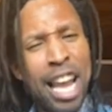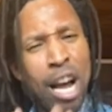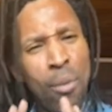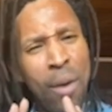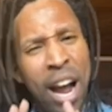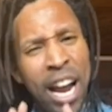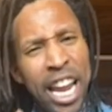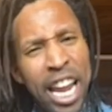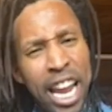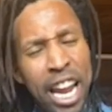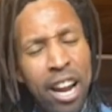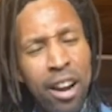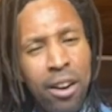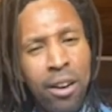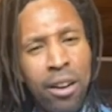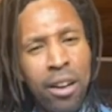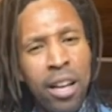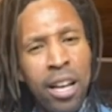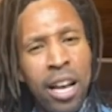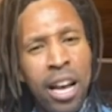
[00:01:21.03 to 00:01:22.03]
Now I
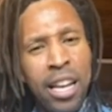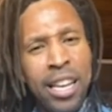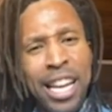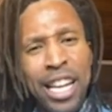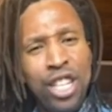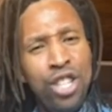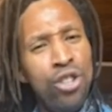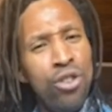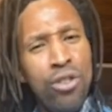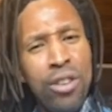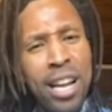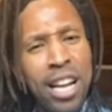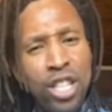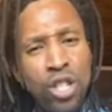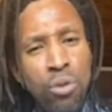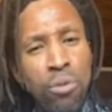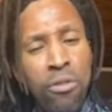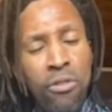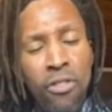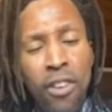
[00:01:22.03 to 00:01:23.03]
hear that you're
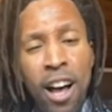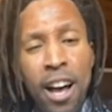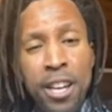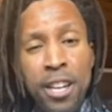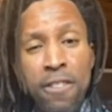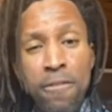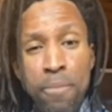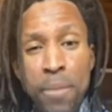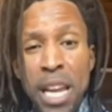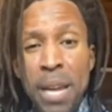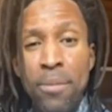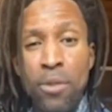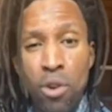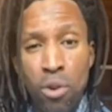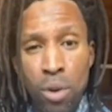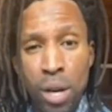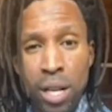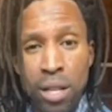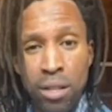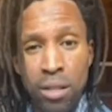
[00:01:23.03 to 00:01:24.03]
not too fond of meme
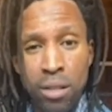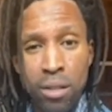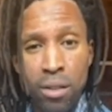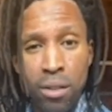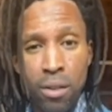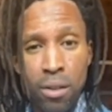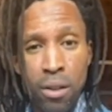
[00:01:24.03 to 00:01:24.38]
coins,